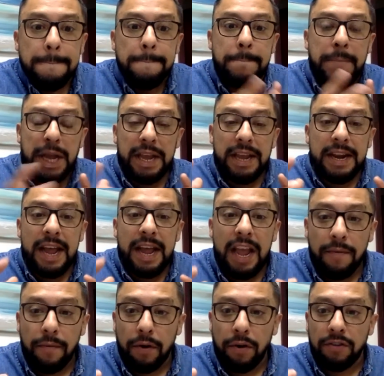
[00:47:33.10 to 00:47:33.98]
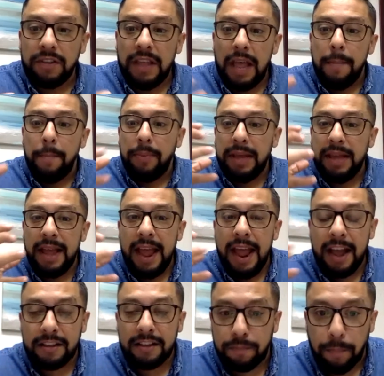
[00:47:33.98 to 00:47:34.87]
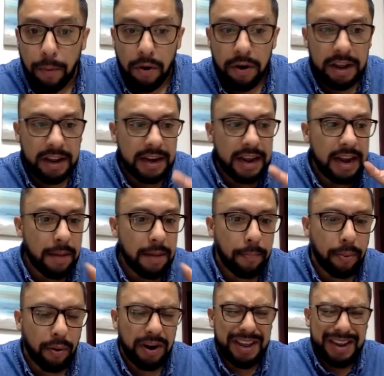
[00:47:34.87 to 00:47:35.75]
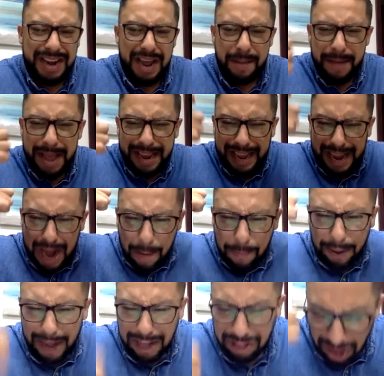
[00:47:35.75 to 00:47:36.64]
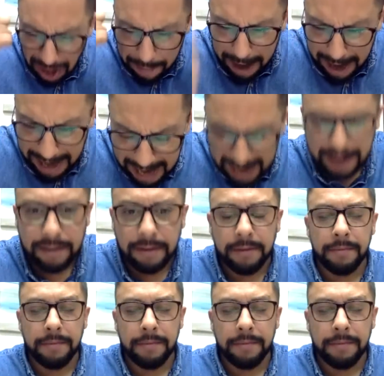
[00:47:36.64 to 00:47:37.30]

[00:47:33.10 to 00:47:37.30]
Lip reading: be neighbors and be exporting and importing and making a bunch of money.